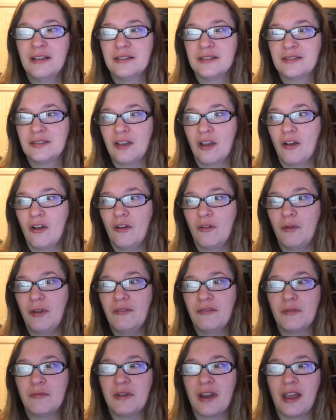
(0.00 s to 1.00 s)
So it
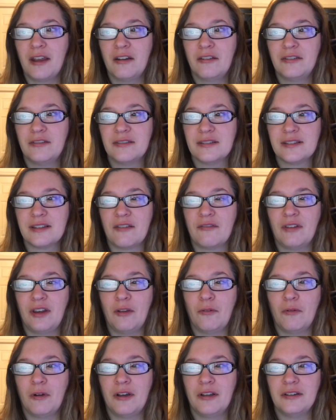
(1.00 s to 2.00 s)
went from
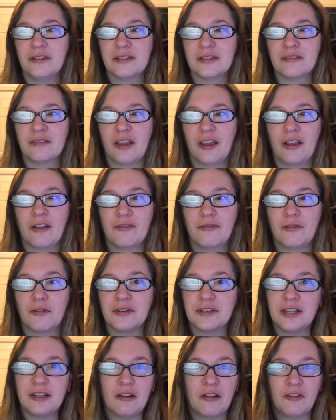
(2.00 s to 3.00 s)
971 to like
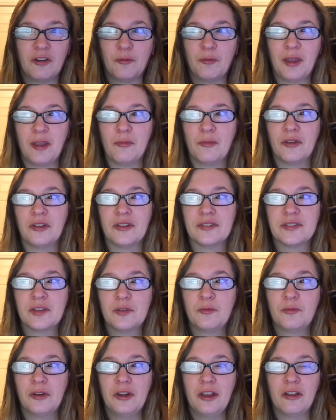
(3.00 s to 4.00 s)
1,400 people. So
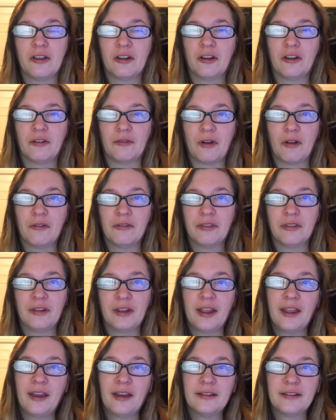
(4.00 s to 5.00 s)
pretty good growth in
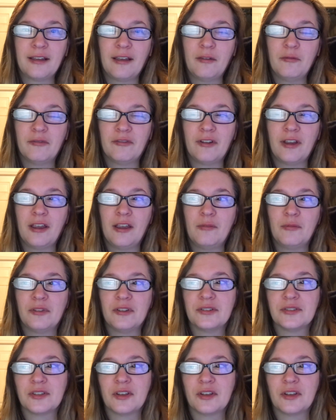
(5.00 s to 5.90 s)
that time frame. There's